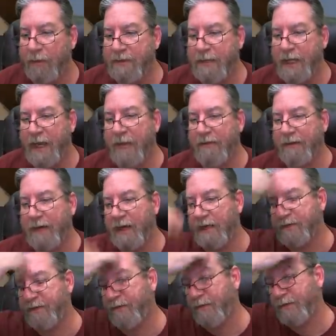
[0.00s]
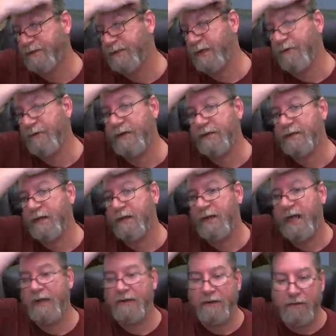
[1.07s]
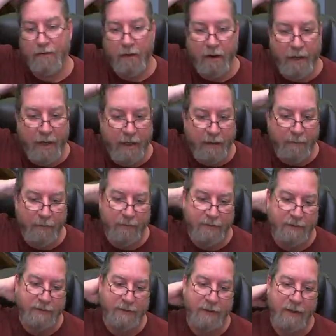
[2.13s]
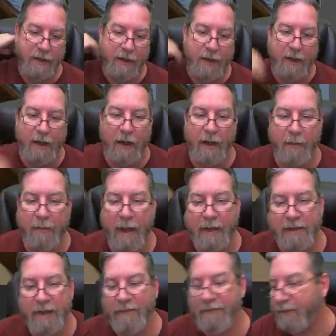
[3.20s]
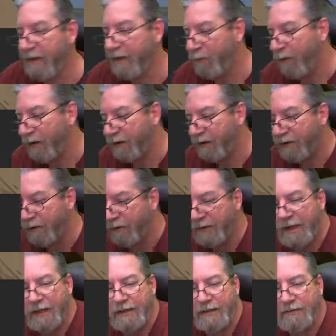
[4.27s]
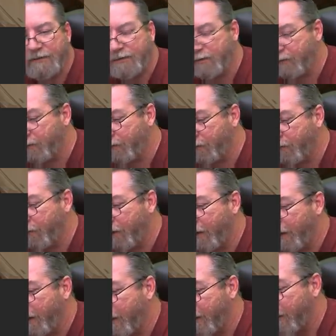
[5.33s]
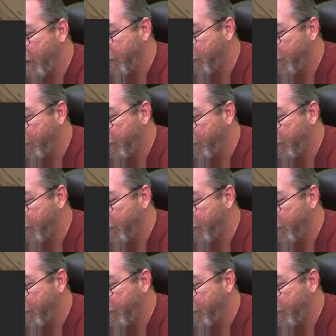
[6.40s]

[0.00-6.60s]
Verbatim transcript: I have a nice full series on how to draw animals, I definitely want to turn that into a